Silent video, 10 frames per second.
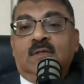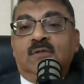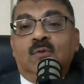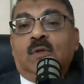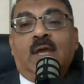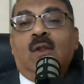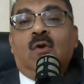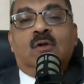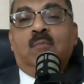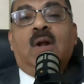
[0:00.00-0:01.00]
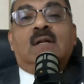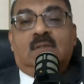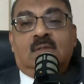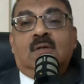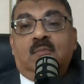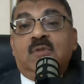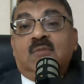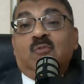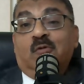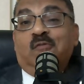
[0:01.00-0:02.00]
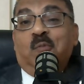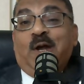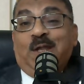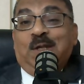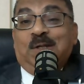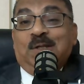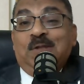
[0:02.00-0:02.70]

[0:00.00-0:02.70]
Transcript: you cannot but be moved by it.